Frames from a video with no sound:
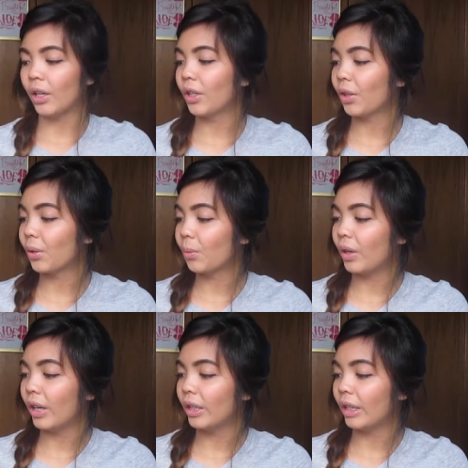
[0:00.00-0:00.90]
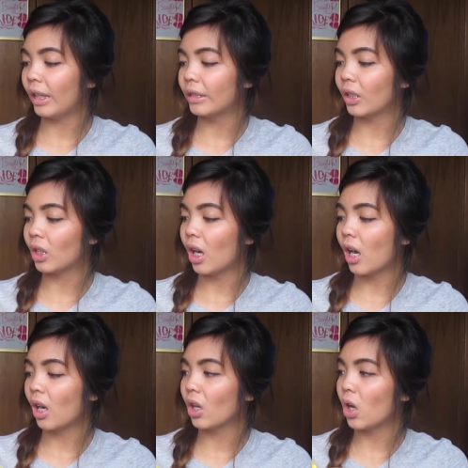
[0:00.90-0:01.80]
Another one is a
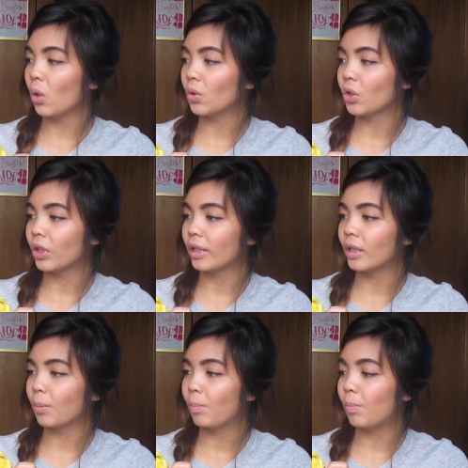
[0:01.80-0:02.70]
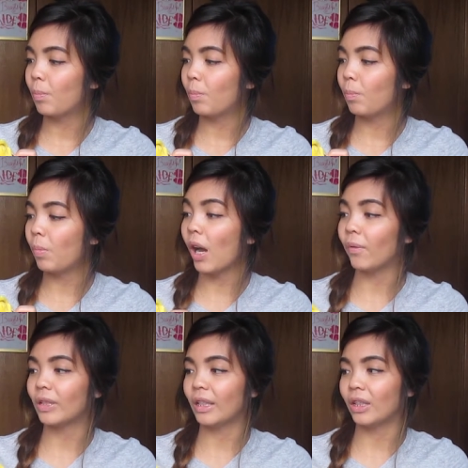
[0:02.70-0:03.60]
Kong Oceans
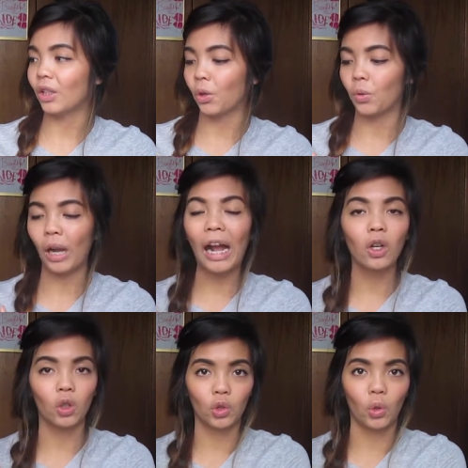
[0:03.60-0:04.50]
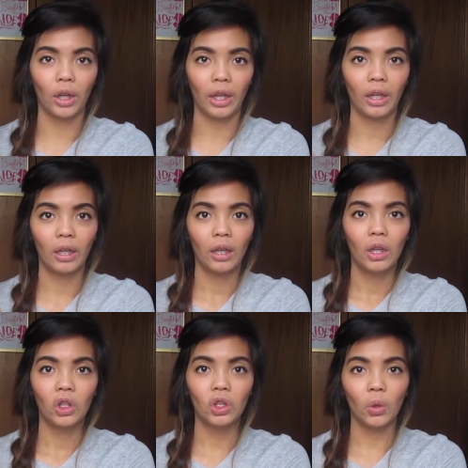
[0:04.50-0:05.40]
Puffs. It's a crackle toy.
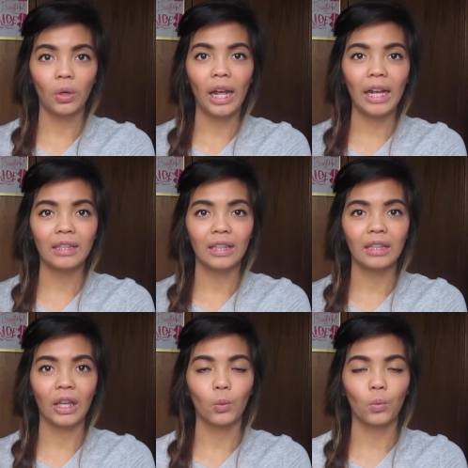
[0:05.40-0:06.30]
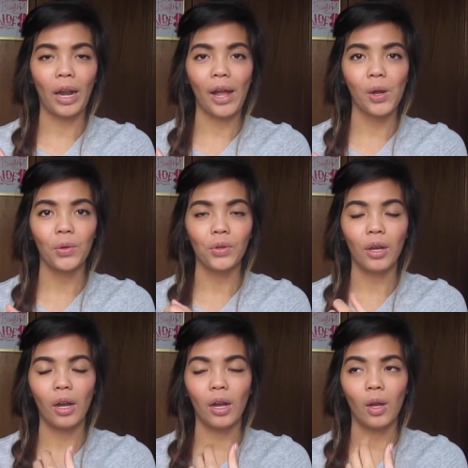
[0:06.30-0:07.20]
So it has this like round
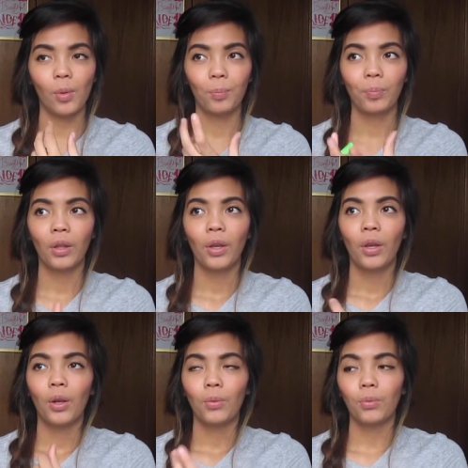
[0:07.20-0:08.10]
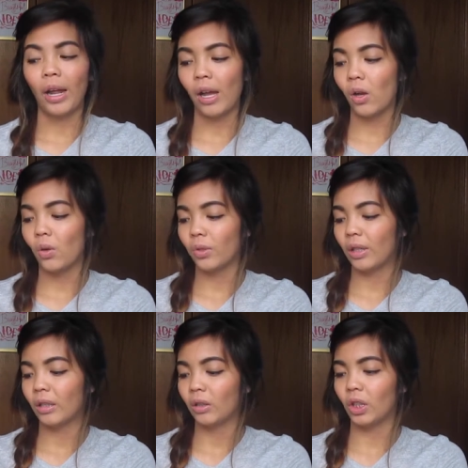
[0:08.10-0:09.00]
um,
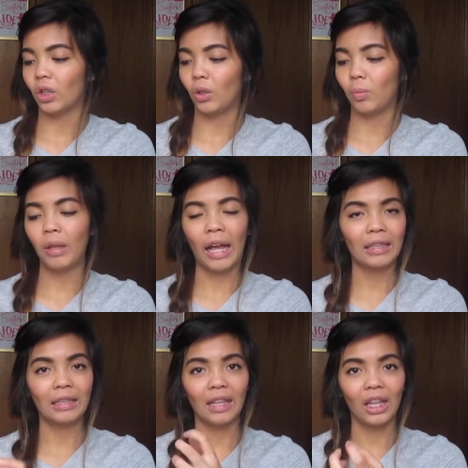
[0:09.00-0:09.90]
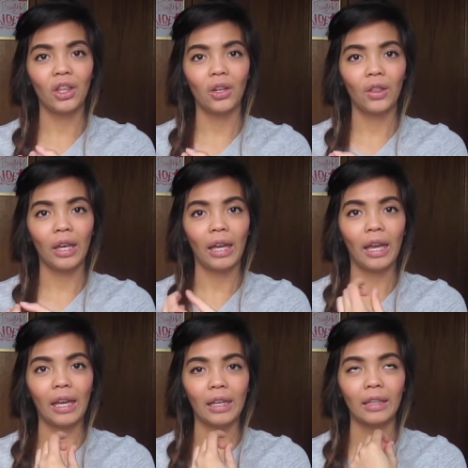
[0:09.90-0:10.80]
round little plastic in there that
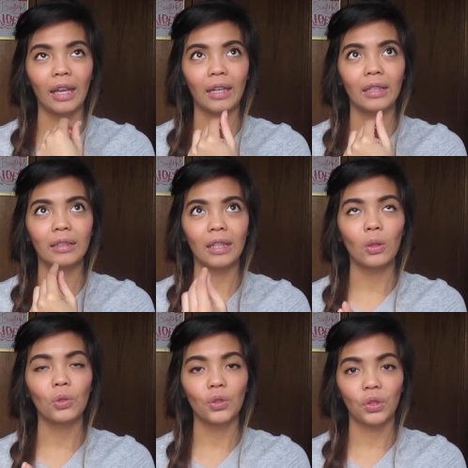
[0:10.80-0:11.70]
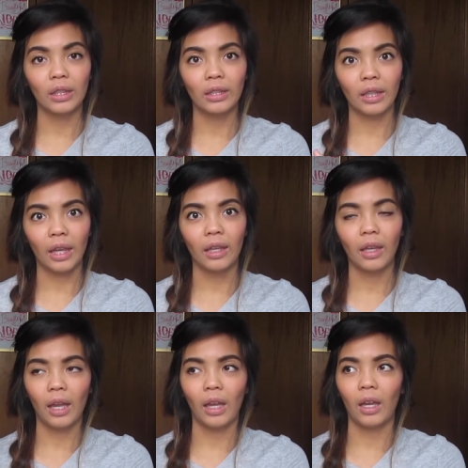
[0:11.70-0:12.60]
that sounds just like
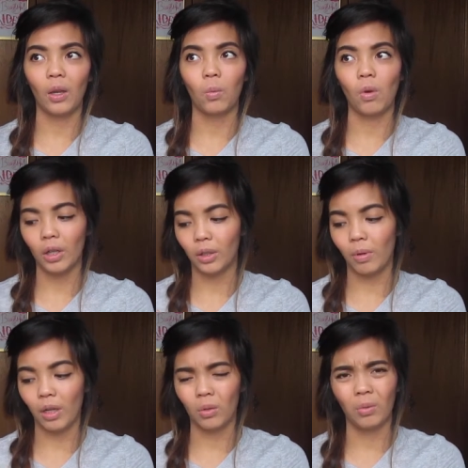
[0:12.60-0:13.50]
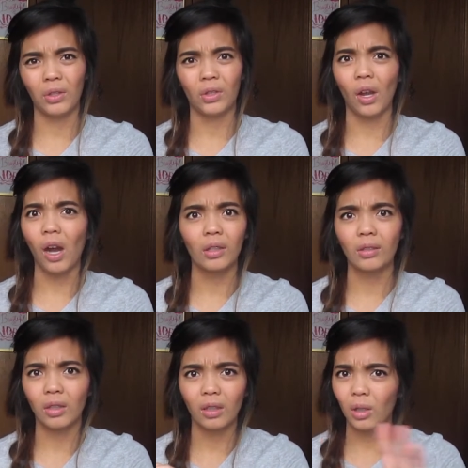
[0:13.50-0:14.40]
a water bottle, which
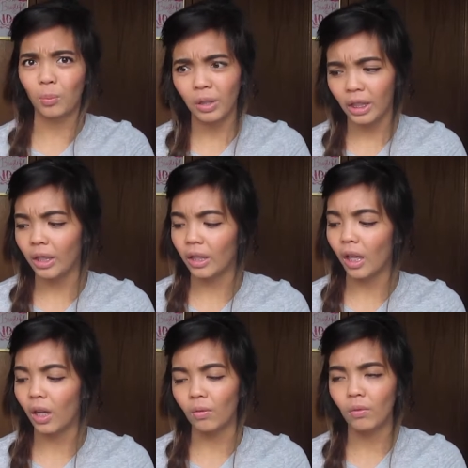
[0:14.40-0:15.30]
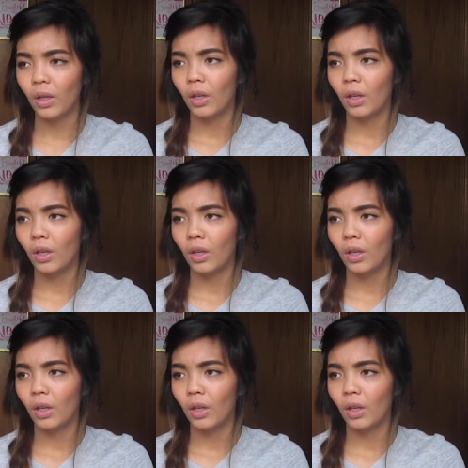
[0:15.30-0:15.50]
dogs completely love.